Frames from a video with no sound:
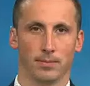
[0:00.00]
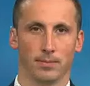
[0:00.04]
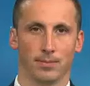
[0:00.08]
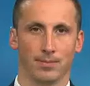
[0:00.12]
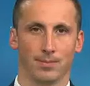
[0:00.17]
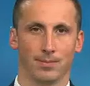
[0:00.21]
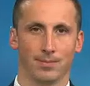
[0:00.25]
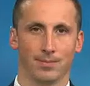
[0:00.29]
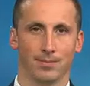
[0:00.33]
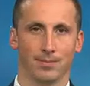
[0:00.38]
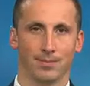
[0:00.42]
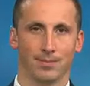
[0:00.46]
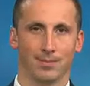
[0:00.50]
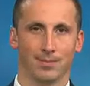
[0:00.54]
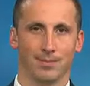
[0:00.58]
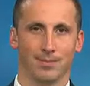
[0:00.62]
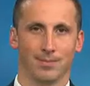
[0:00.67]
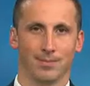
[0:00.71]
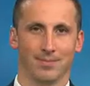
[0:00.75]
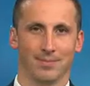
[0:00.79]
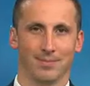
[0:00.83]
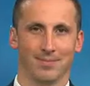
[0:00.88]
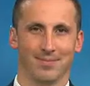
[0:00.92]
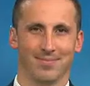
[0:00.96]

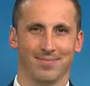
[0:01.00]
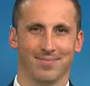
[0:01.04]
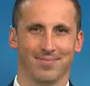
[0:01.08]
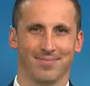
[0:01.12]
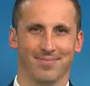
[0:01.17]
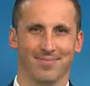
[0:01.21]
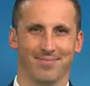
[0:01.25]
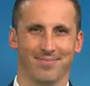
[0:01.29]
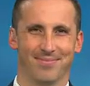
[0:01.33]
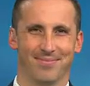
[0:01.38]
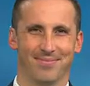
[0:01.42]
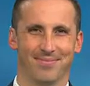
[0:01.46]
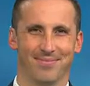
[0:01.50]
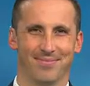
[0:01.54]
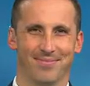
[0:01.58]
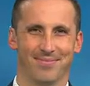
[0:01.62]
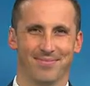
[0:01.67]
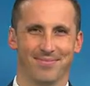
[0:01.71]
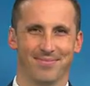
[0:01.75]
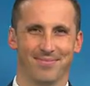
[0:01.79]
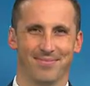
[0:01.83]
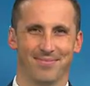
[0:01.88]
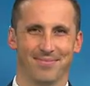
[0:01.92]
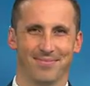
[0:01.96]

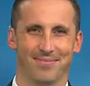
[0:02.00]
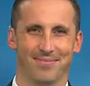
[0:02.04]
(not speaking)